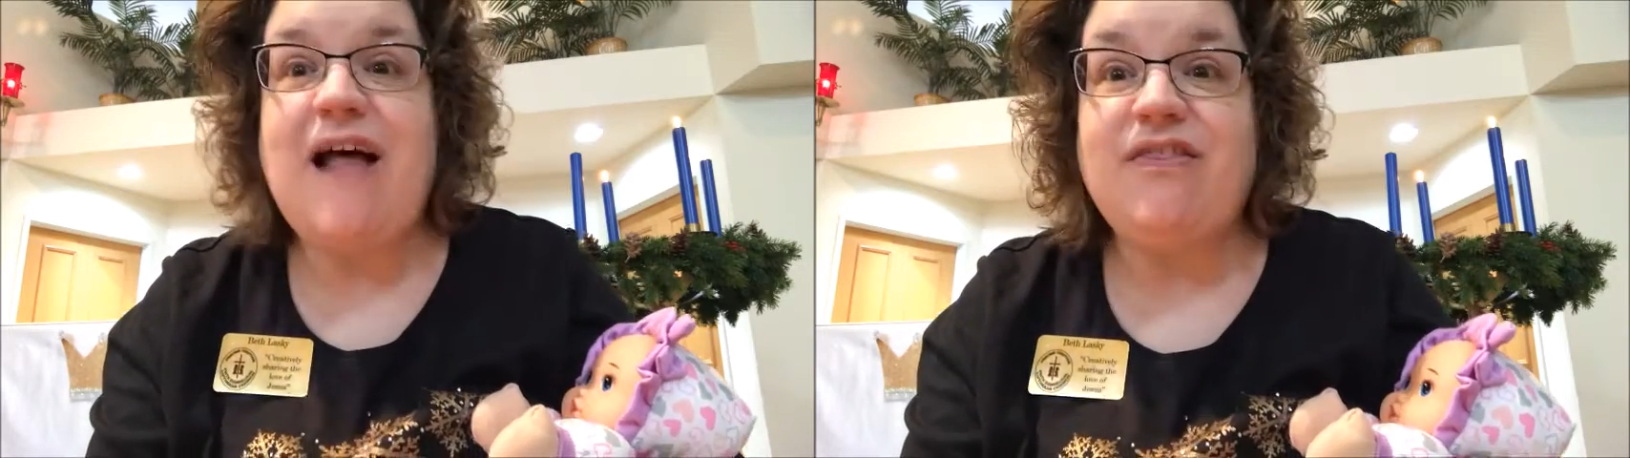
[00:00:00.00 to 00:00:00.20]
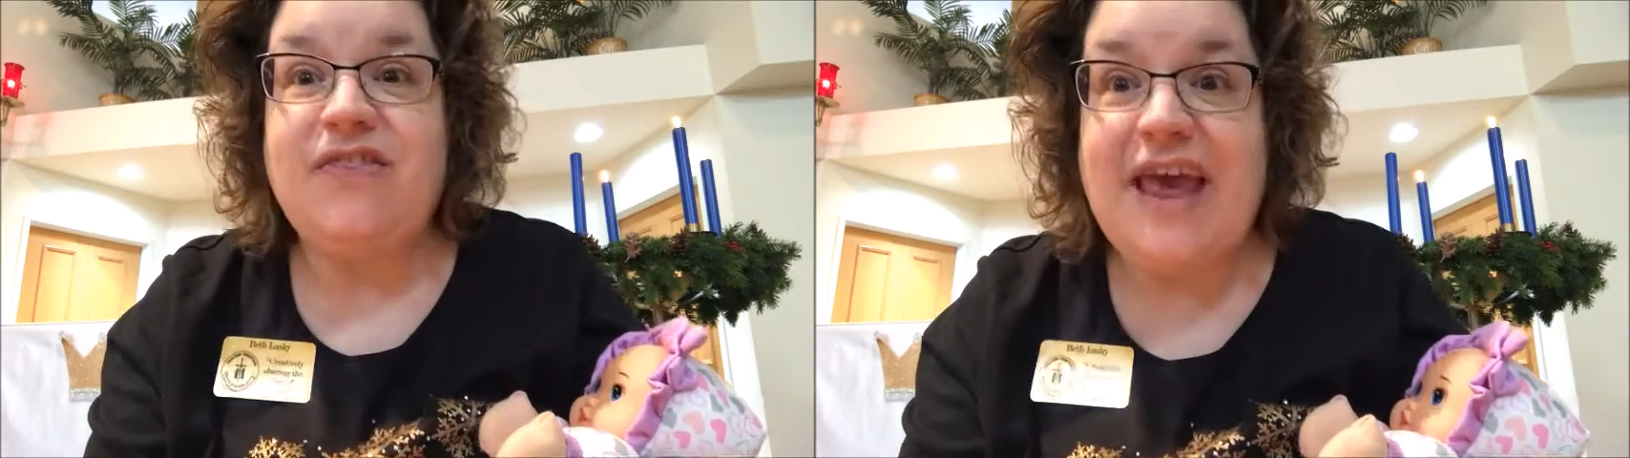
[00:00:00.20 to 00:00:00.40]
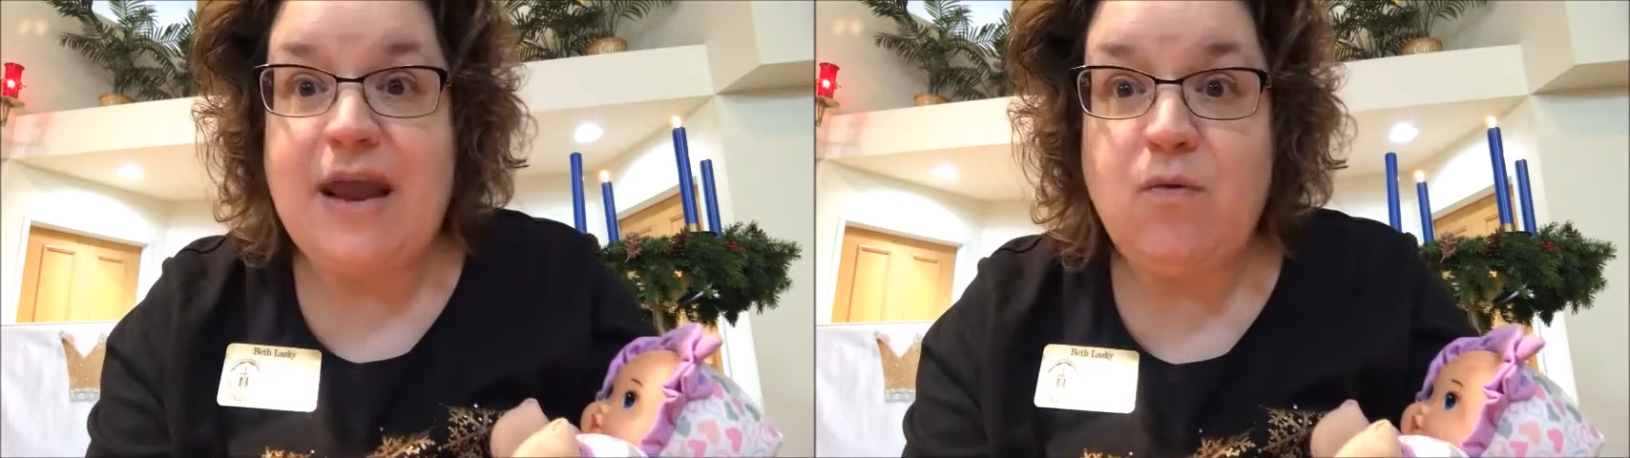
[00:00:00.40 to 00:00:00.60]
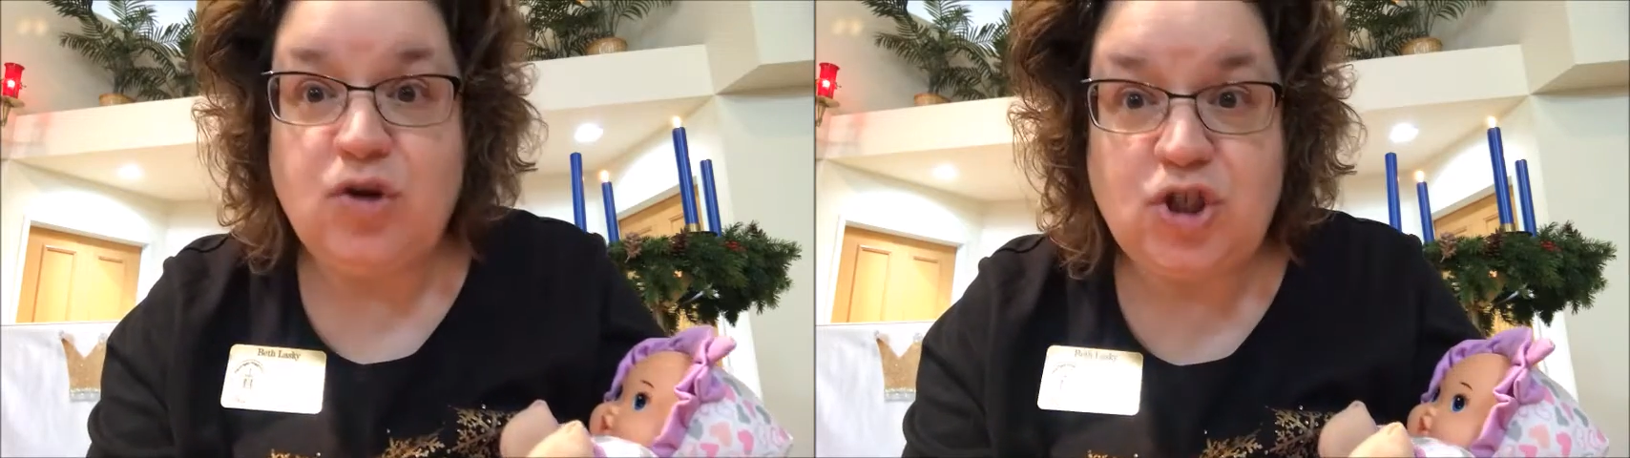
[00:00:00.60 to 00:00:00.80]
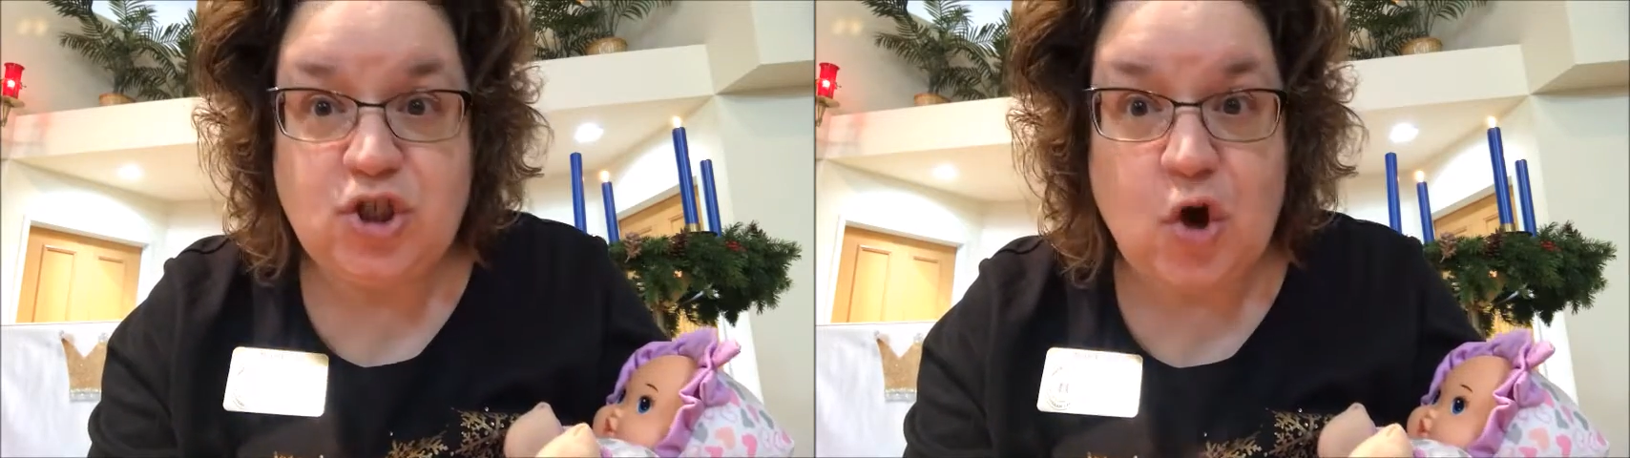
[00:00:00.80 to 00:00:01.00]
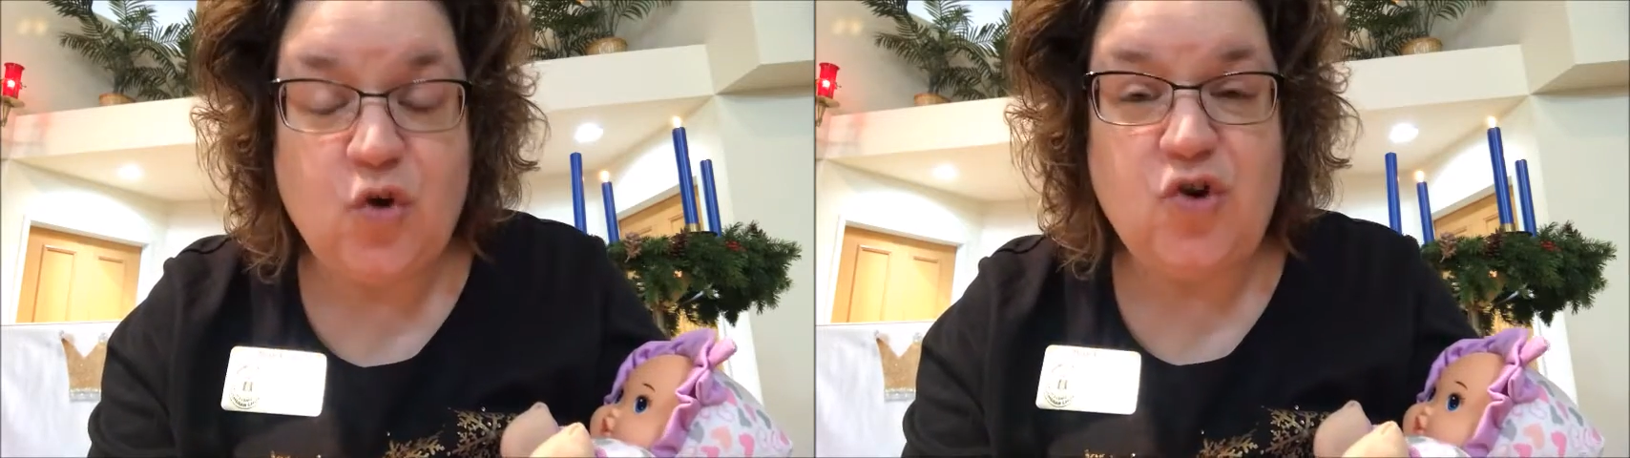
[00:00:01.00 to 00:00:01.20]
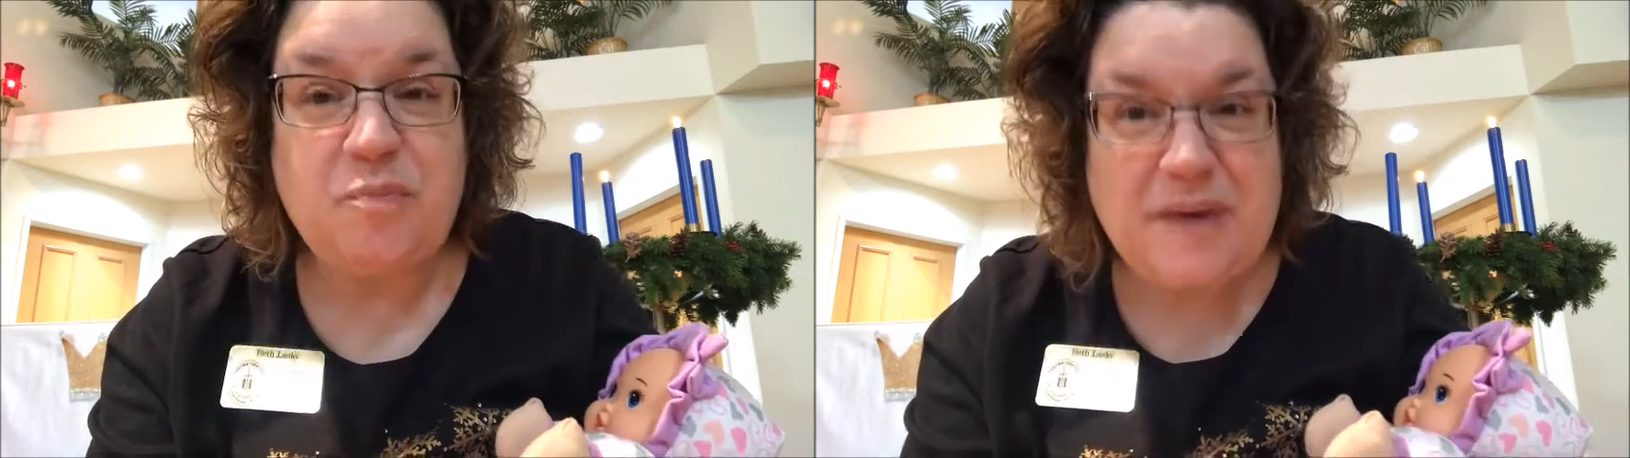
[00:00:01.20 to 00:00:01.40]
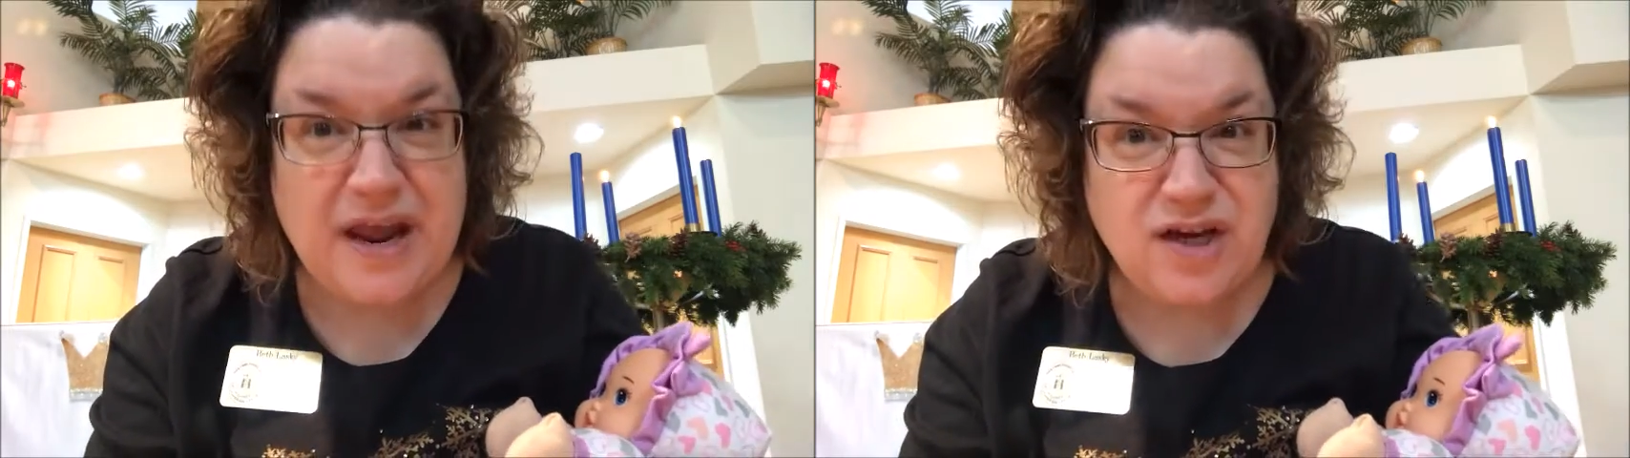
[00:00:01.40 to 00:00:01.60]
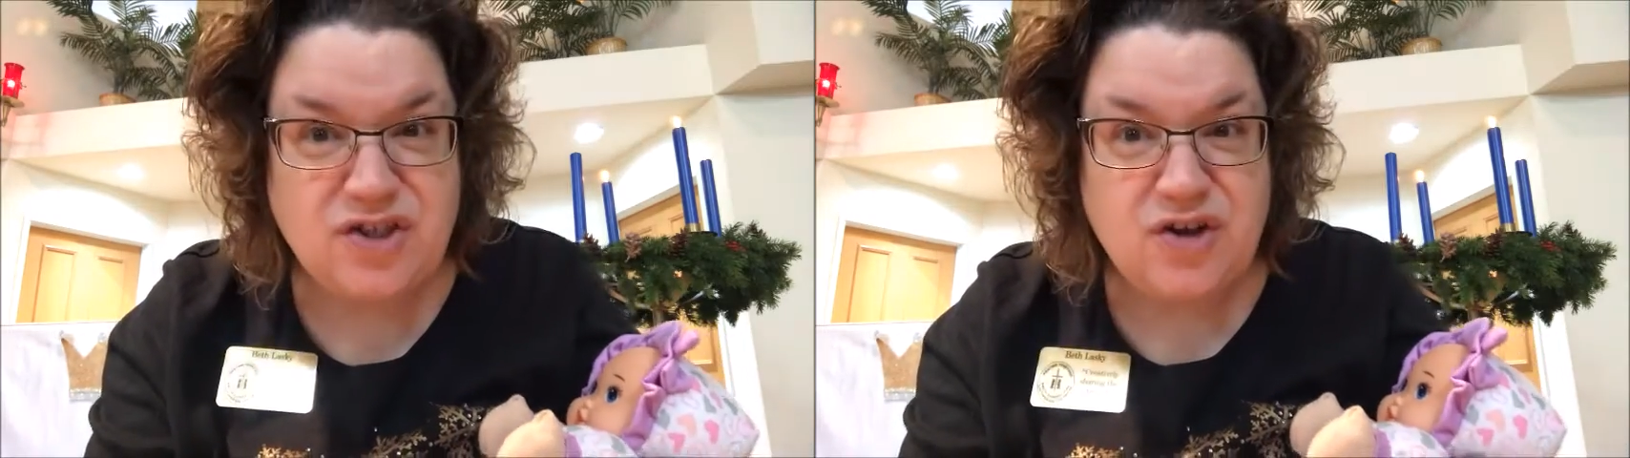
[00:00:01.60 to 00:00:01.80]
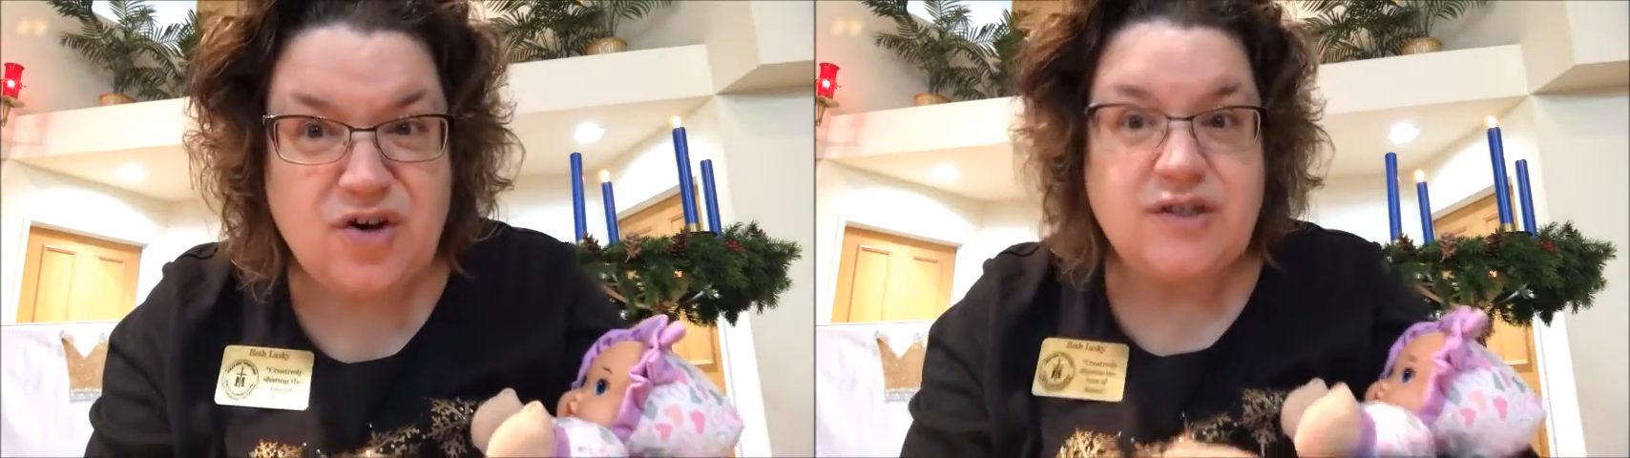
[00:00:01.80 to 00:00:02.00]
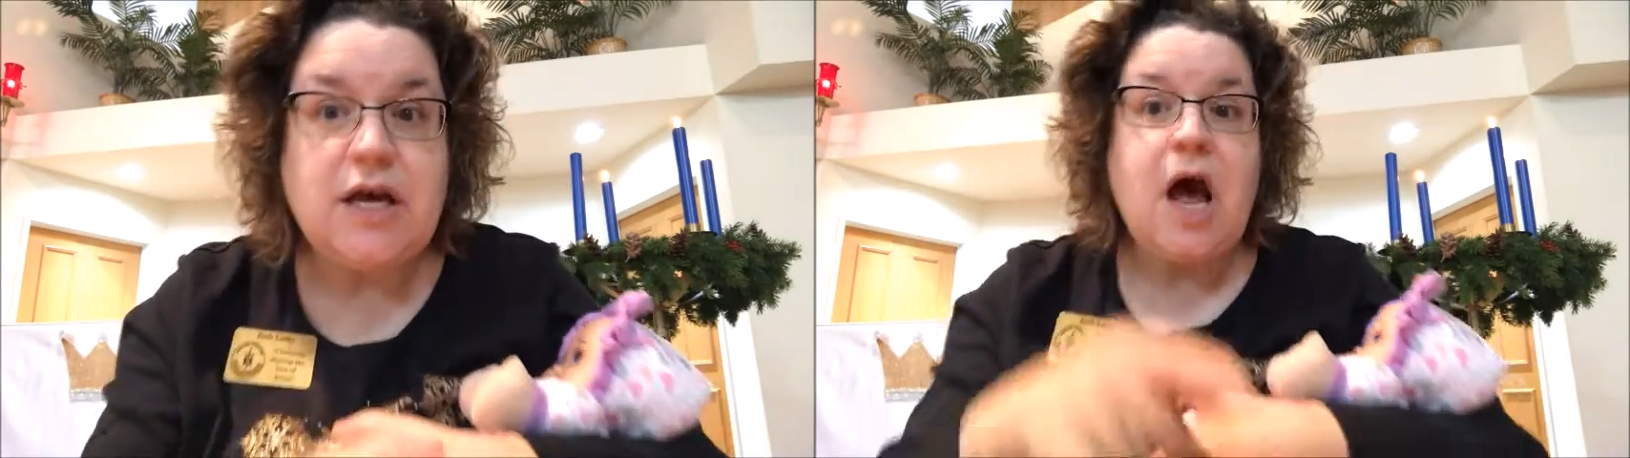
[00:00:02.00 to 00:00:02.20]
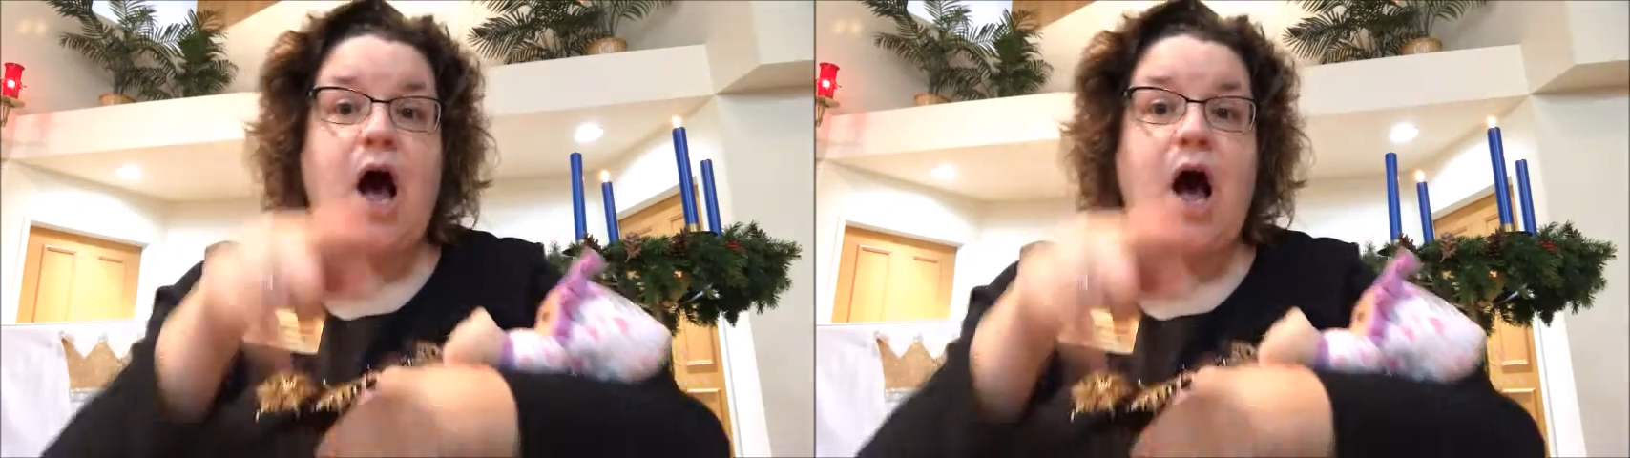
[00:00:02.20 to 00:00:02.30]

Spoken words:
they will show you pictures